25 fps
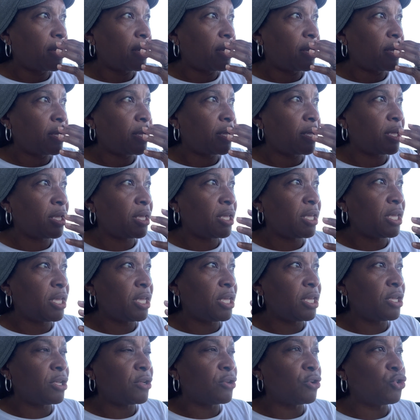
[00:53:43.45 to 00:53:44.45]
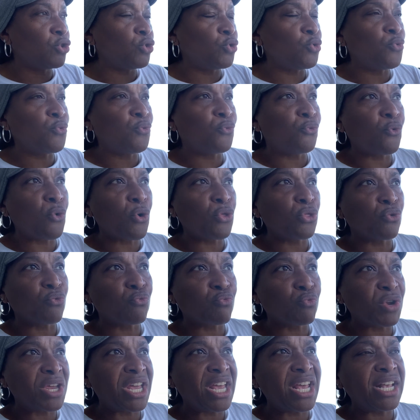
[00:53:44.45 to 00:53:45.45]
he knew for the
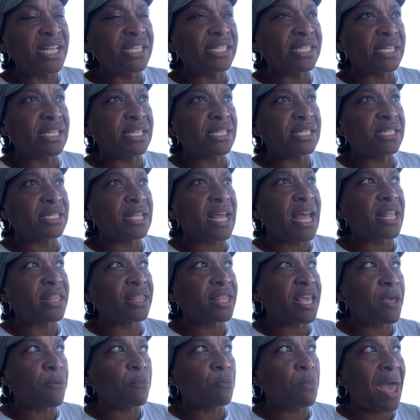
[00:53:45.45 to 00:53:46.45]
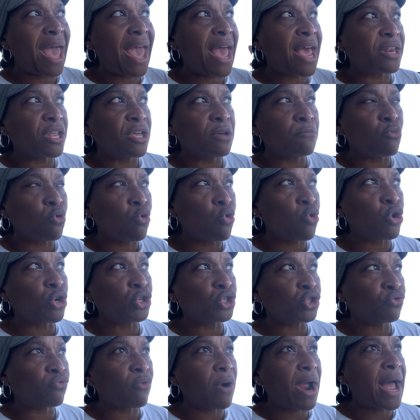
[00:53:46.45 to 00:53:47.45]
reasons that they had him on
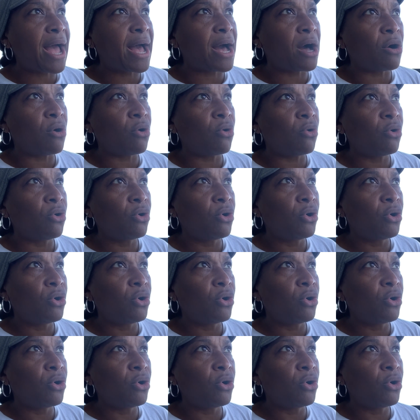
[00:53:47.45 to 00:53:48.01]
trial